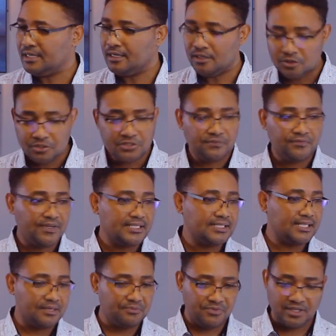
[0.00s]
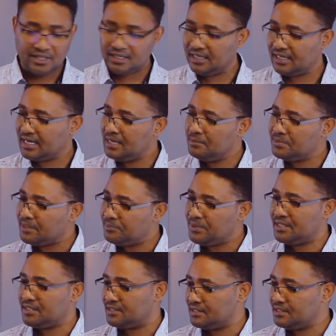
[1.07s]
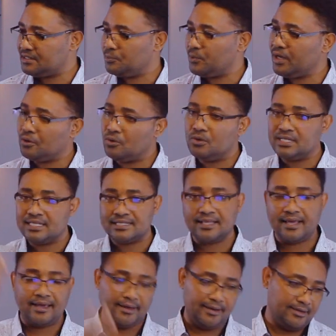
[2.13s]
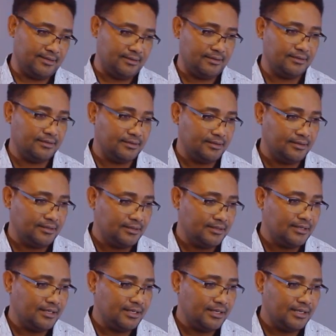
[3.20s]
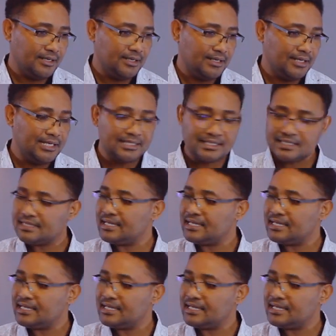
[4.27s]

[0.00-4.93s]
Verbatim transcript: Lucifer, same thing. He comes up in a system where God is the head. He's a